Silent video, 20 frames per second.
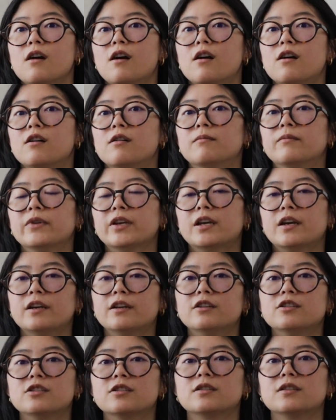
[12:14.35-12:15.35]
It
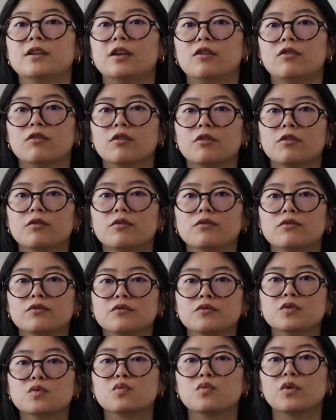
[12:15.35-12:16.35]
kind of just like
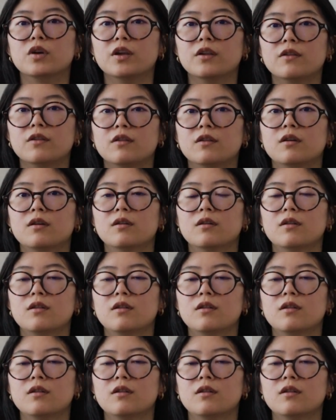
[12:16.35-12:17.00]
grows with